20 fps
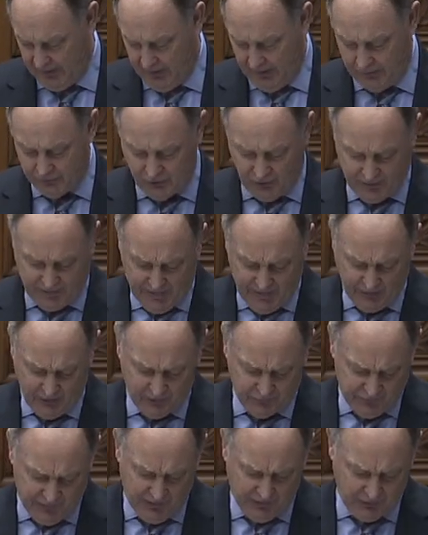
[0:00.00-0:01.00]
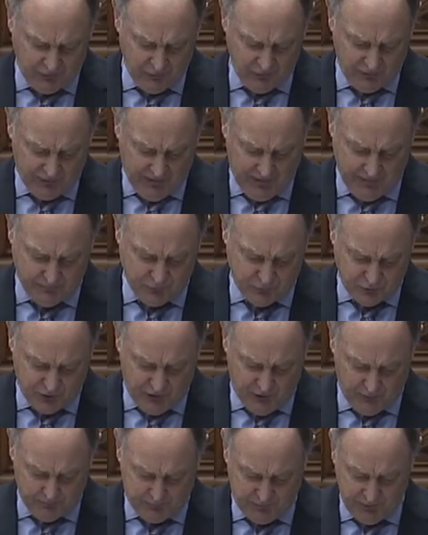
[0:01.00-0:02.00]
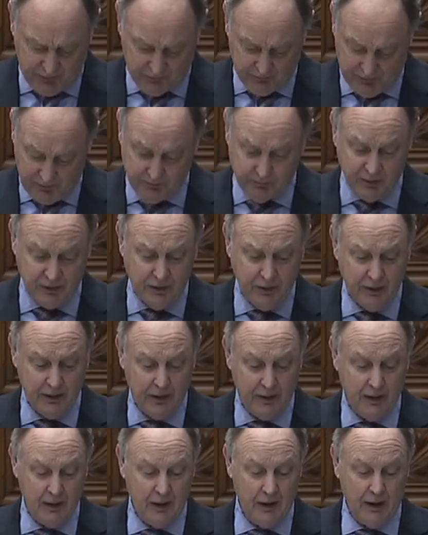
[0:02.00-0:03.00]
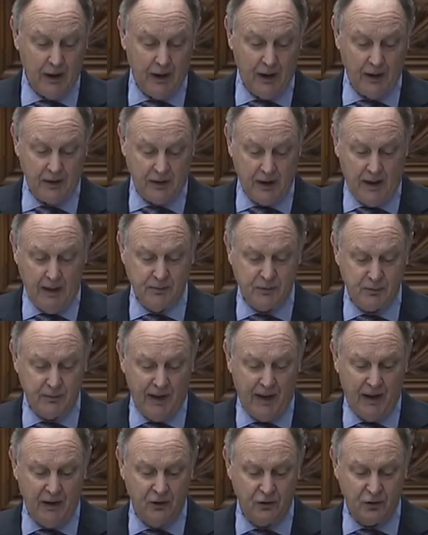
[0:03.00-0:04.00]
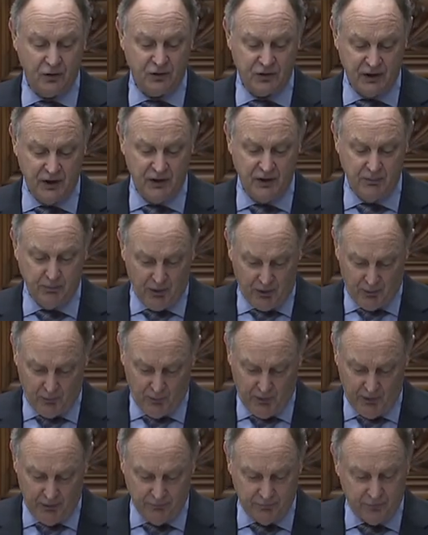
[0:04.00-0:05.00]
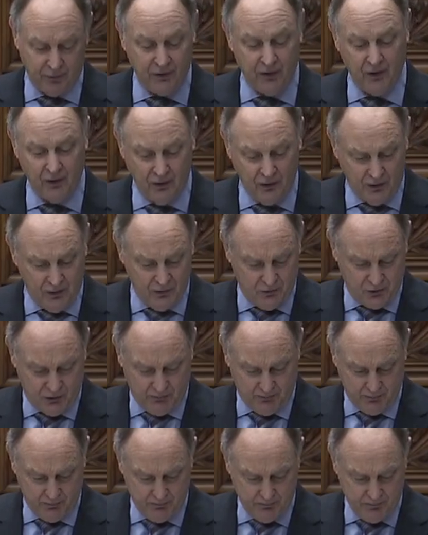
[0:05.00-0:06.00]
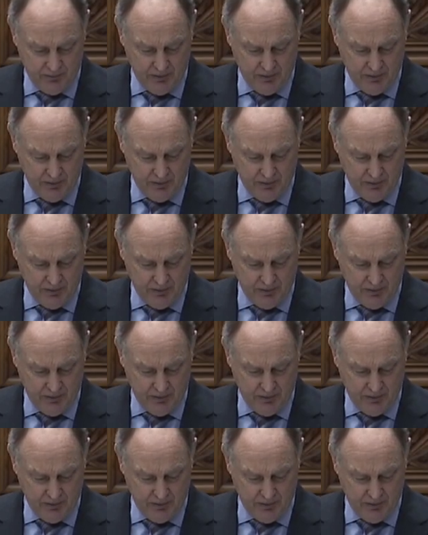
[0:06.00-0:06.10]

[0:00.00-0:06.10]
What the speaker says: A gigantic thank you to Games Chair Peter Eamon and Games Manager Cindy Burwell for their leadership,